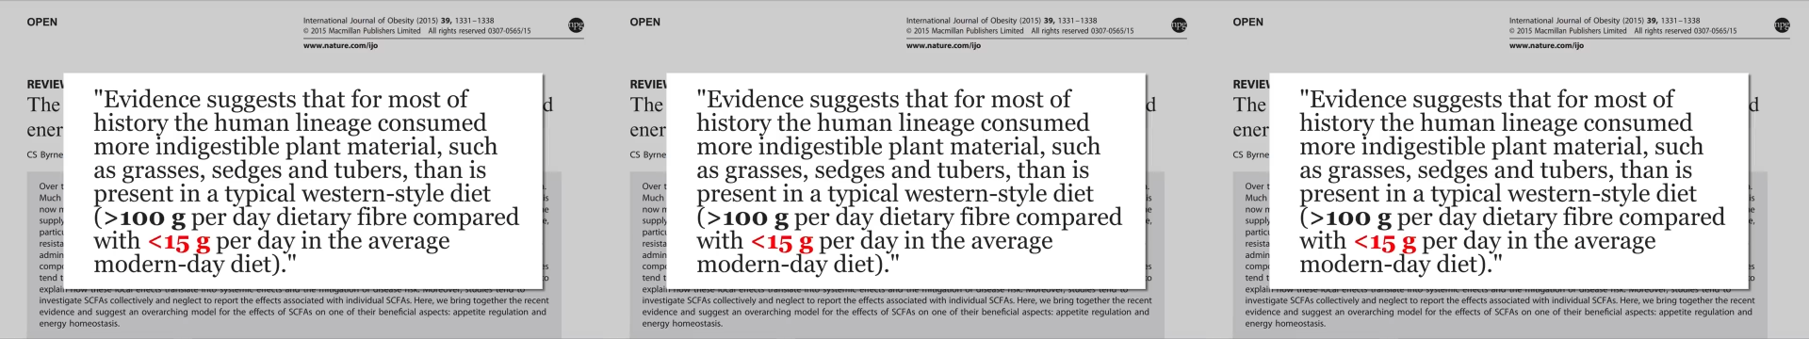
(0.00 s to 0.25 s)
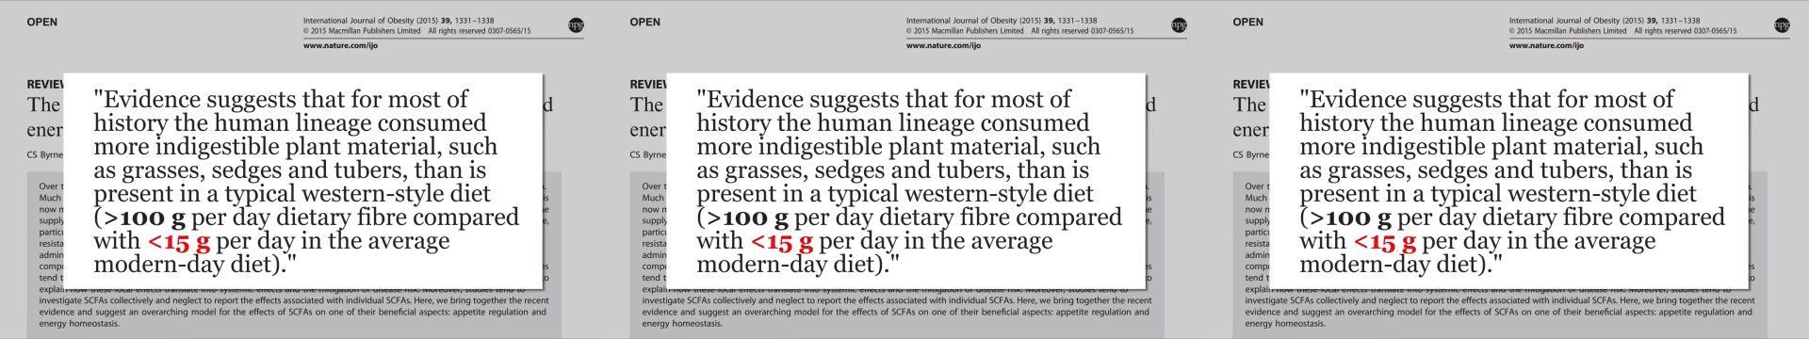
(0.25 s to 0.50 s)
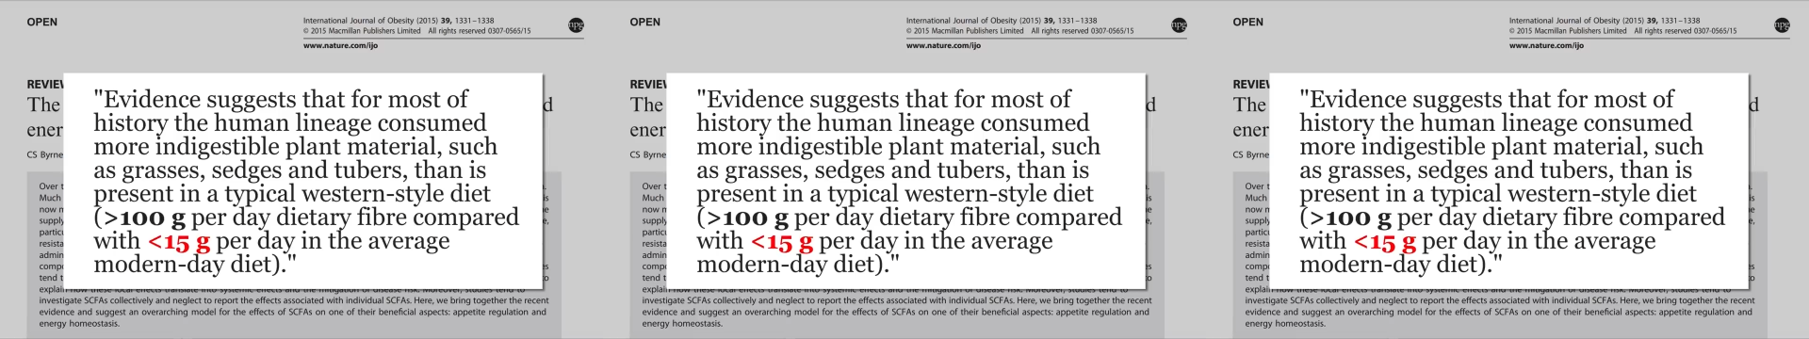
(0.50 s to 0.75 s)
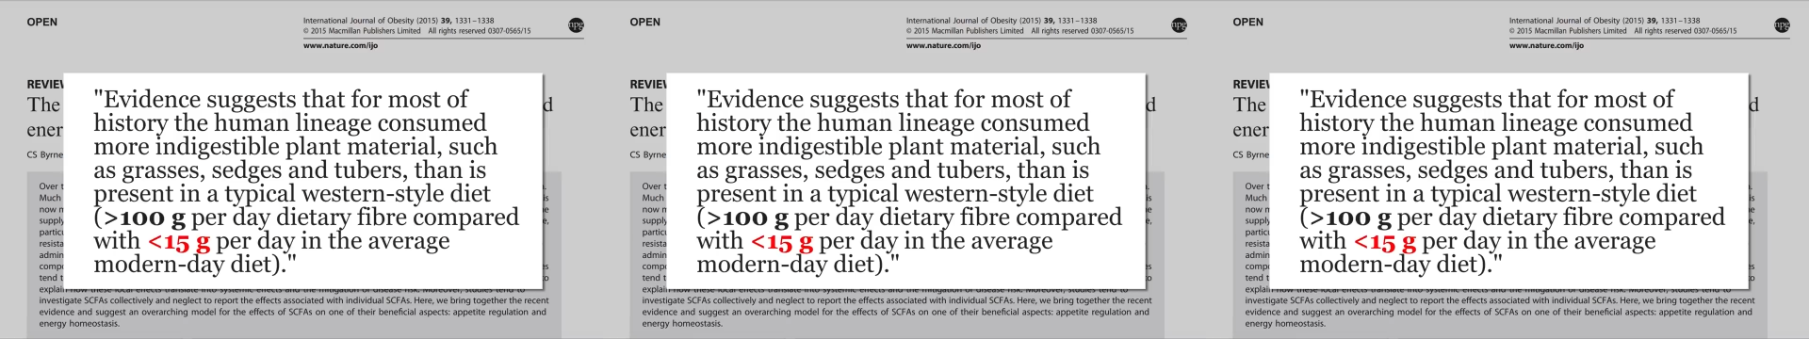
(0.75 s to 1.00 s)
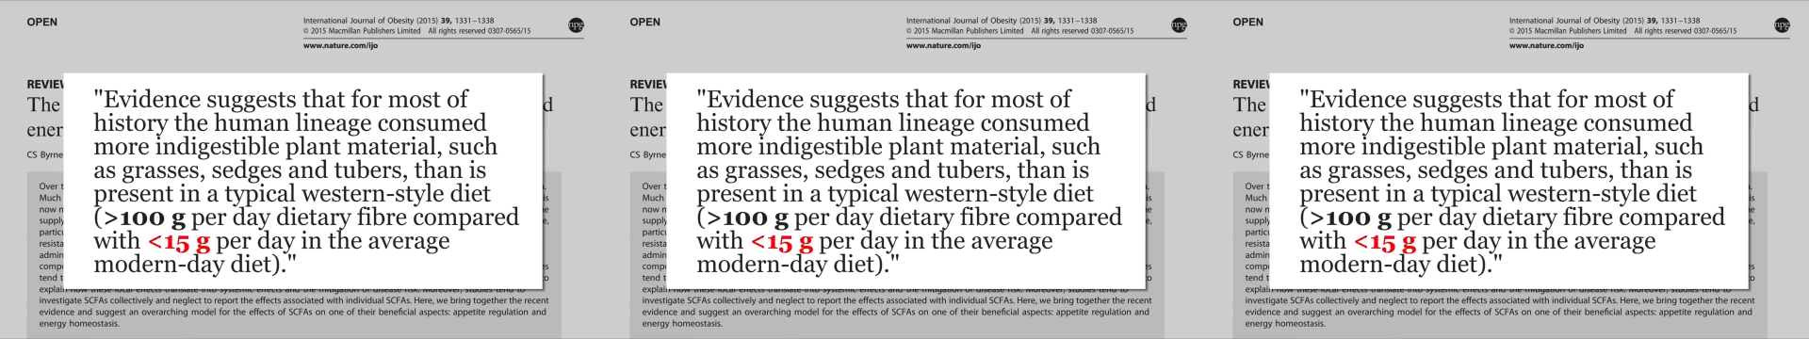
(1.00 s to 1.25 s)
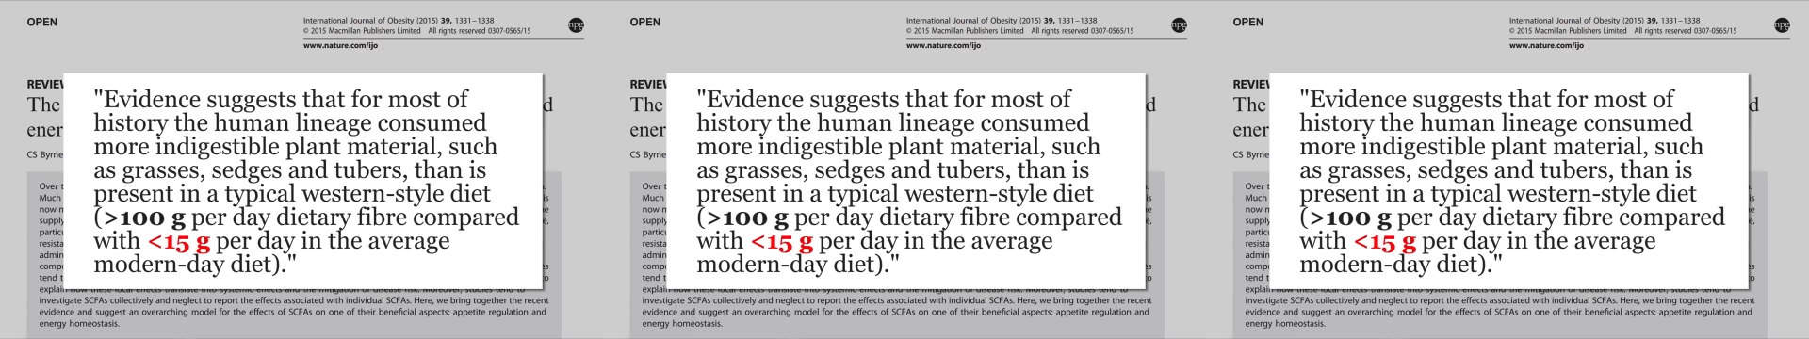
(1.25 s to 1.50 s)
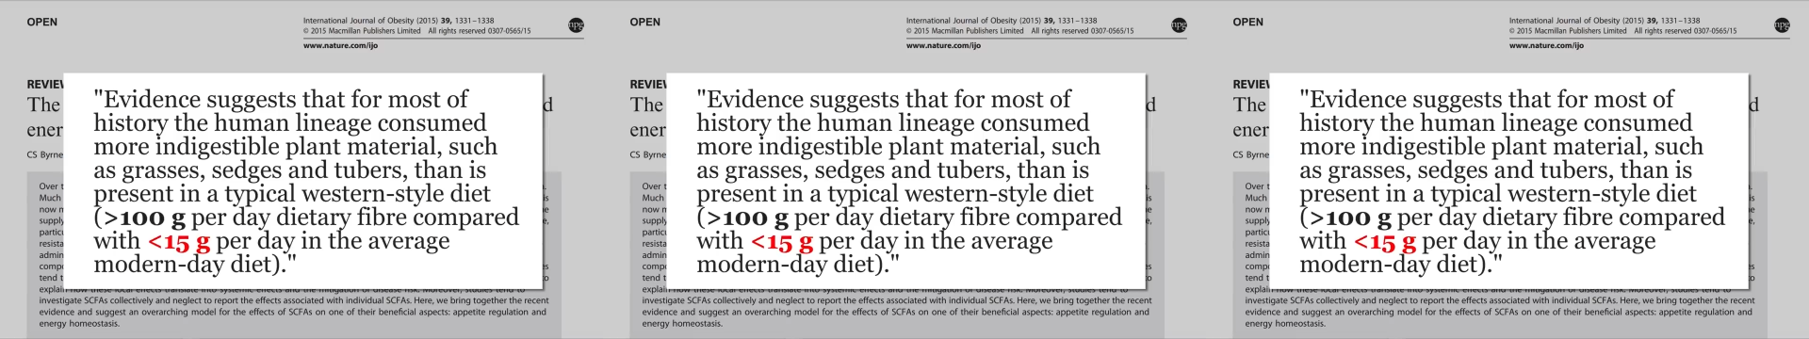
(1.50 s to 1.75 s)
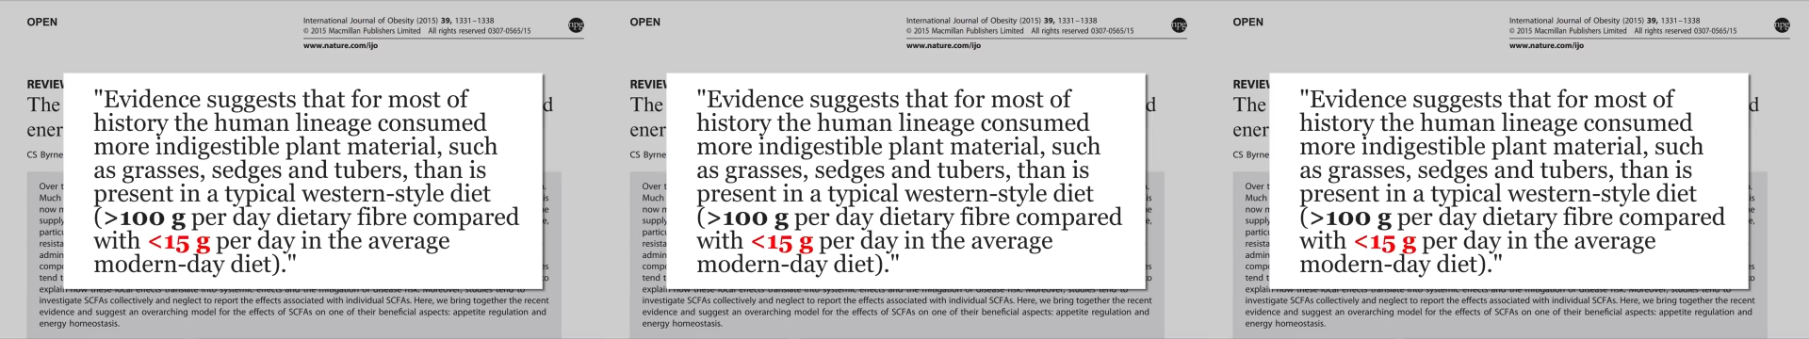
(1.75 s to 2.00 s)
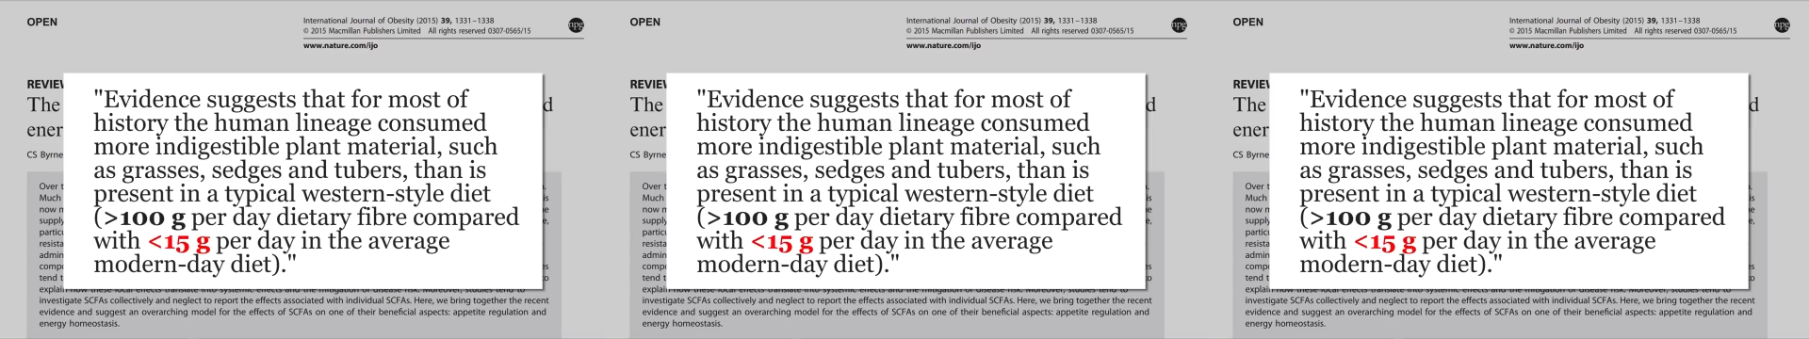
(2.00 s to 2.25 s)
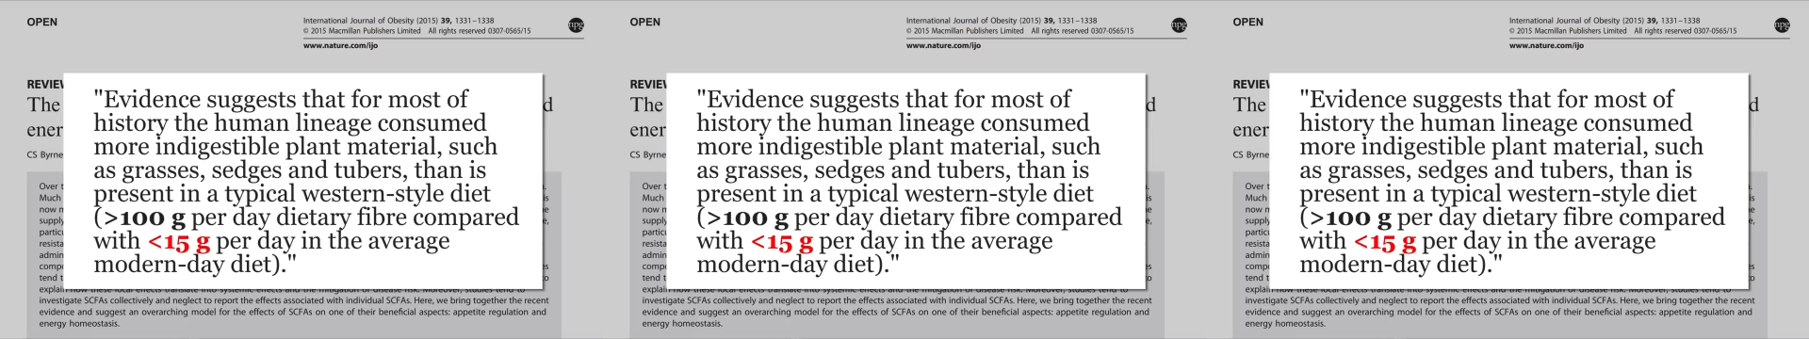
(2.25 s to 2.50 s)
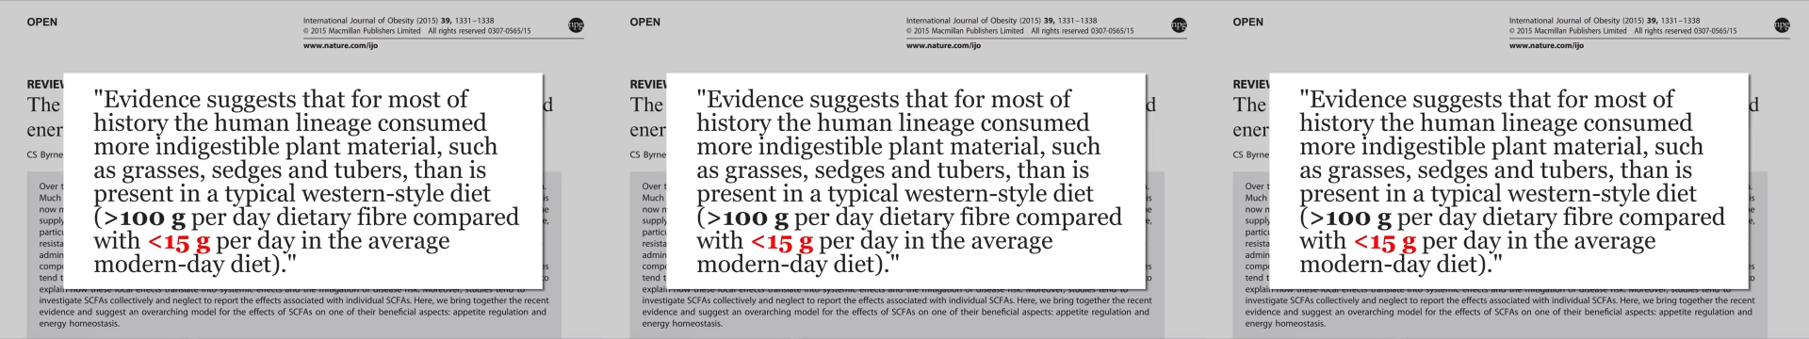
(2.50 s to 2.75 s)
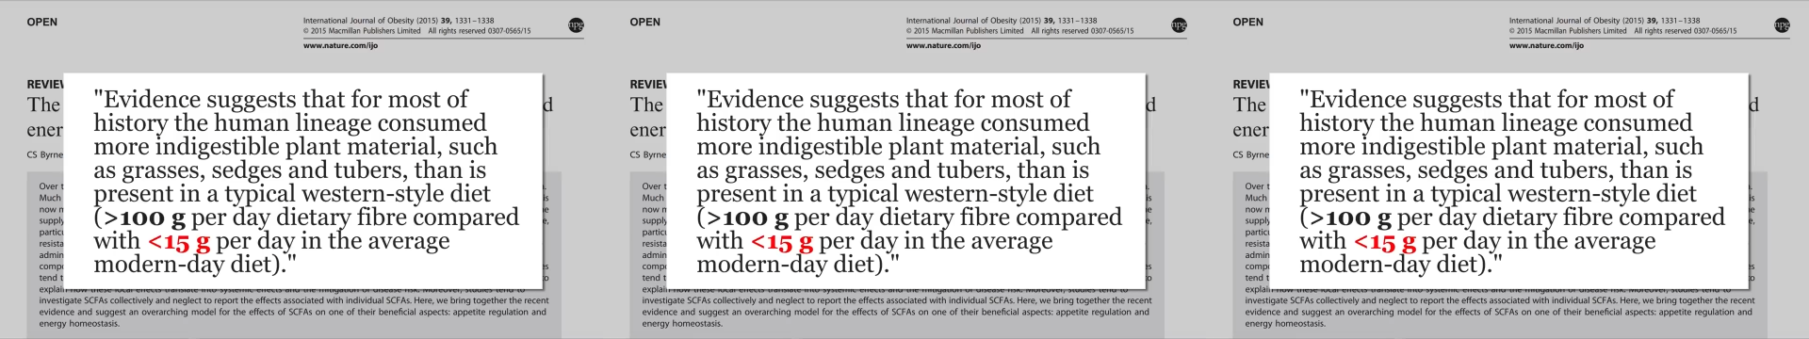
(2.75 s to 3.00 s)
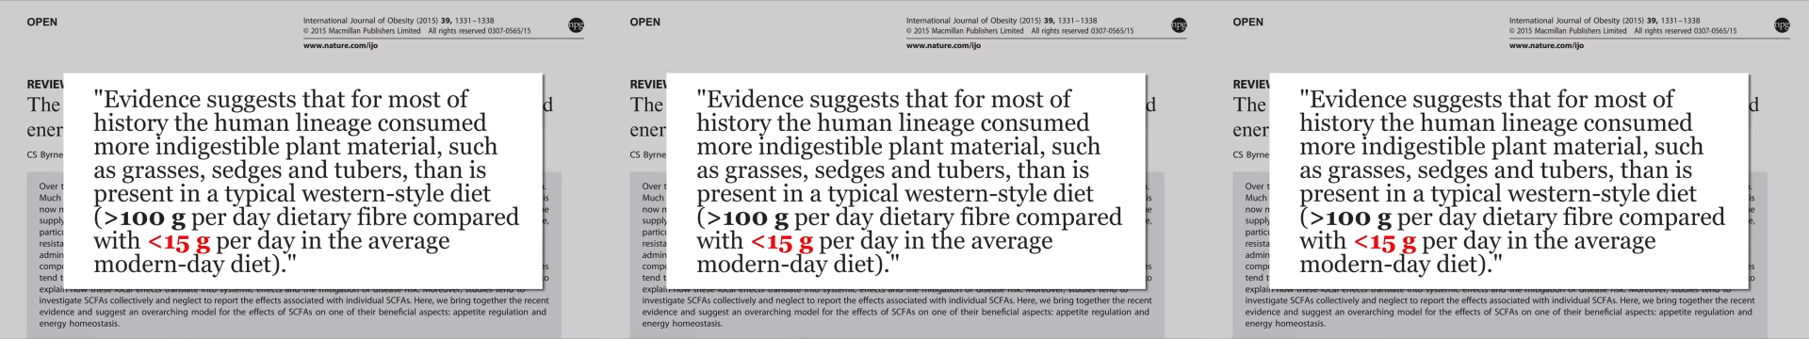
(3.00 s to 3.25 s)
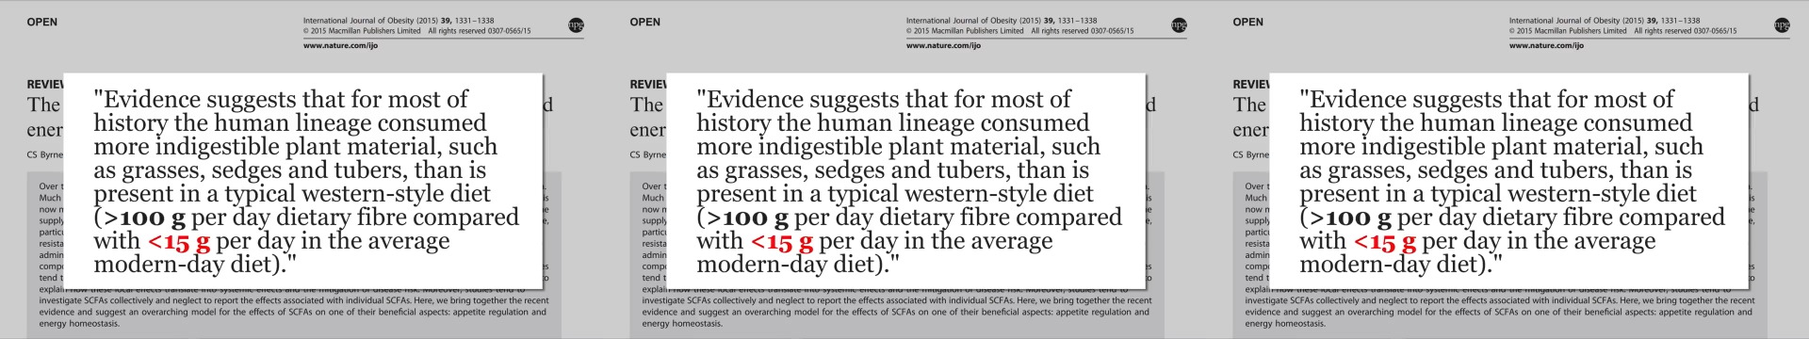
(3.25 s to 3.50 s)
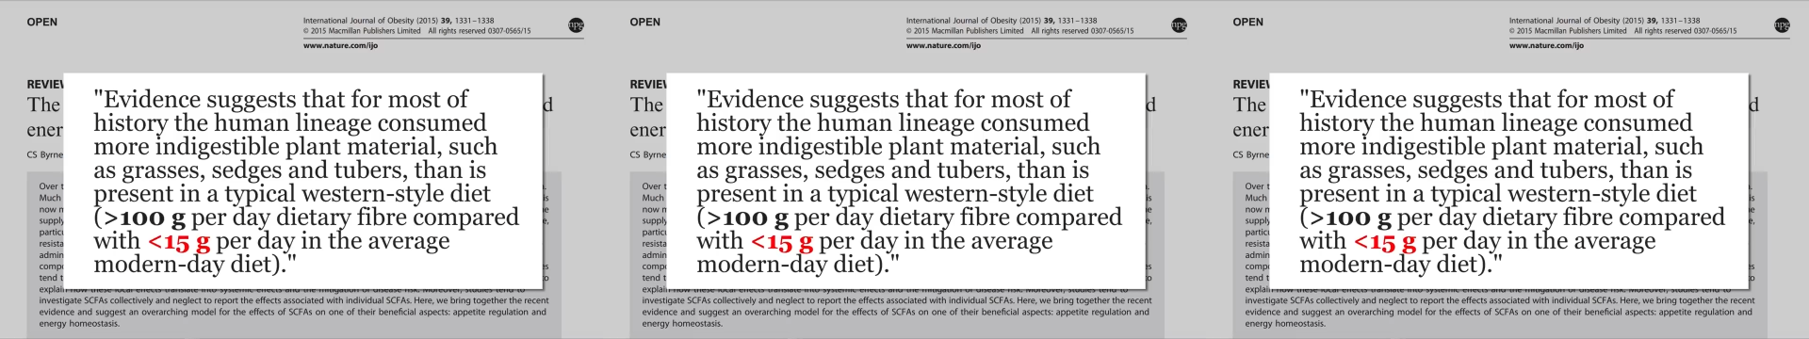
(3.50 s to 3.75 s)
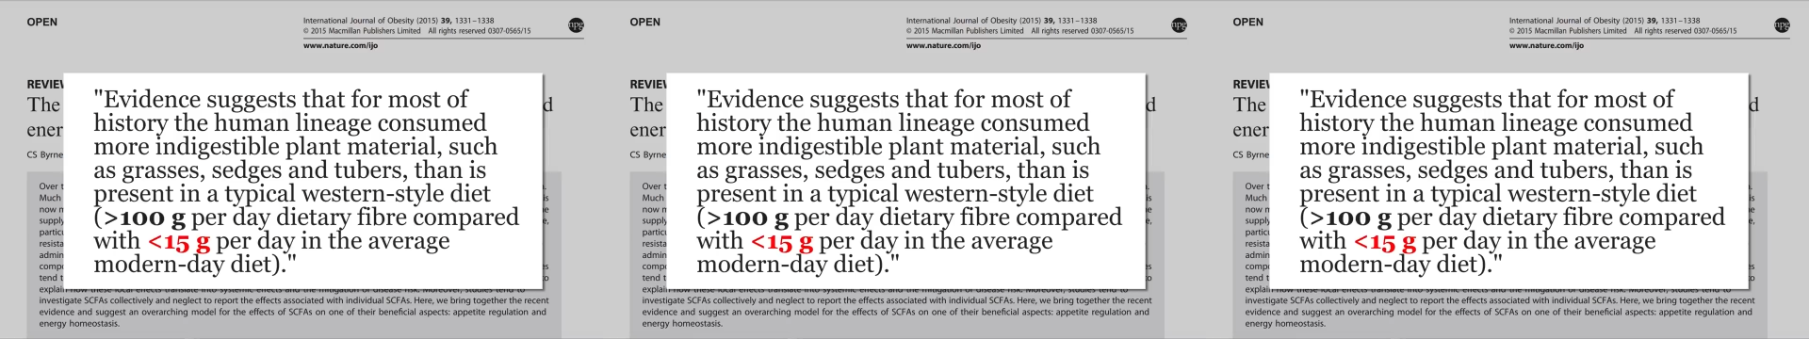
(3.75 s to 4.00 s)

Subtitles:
No face is visible, so there are no lips to read.